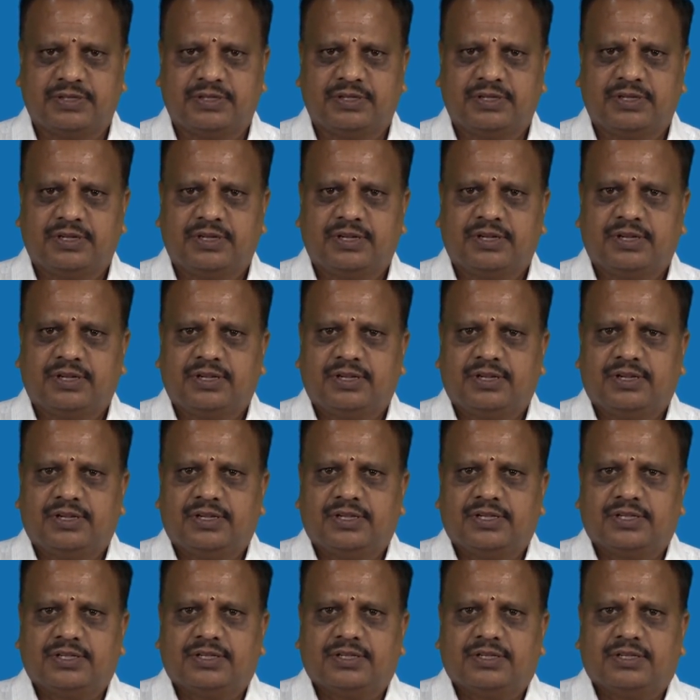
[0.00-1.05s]

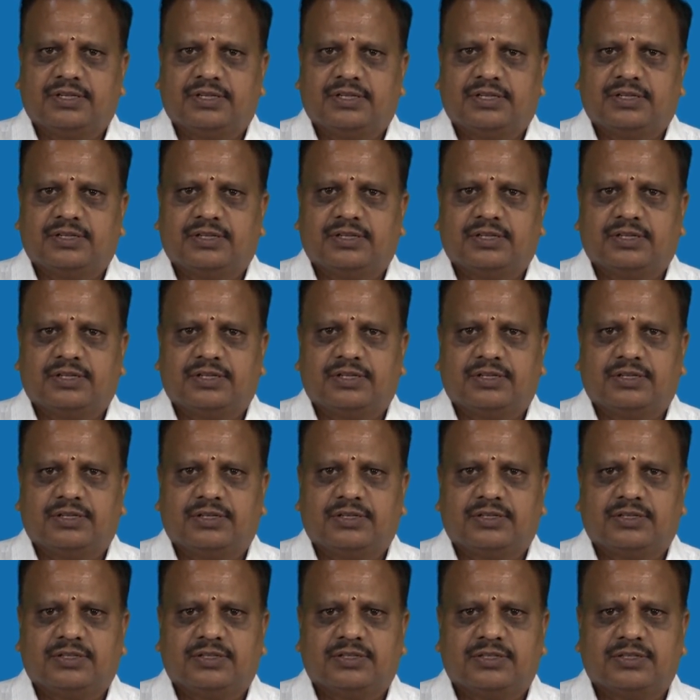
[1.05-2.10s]

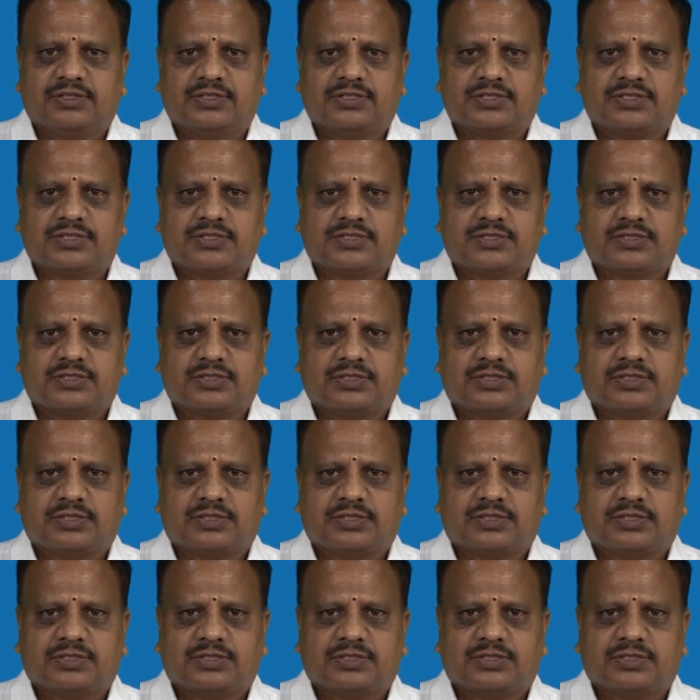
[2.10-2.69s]
No one is speaking in this clip.